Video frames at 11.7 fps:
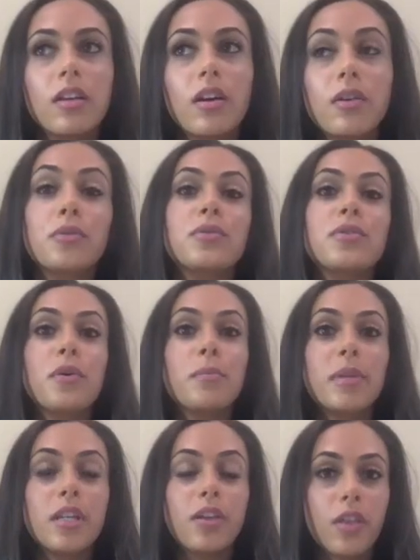Oh, so
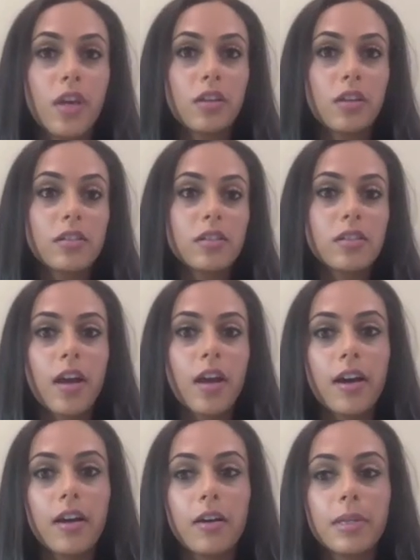many things.
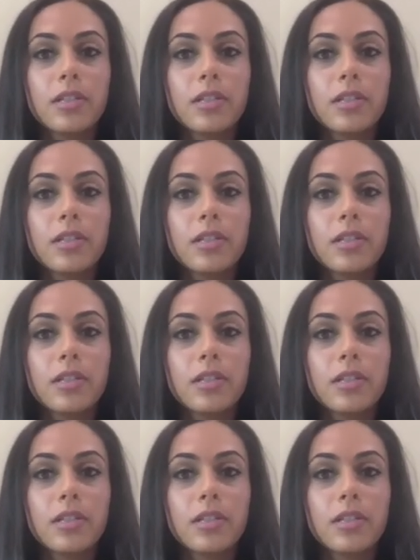Um,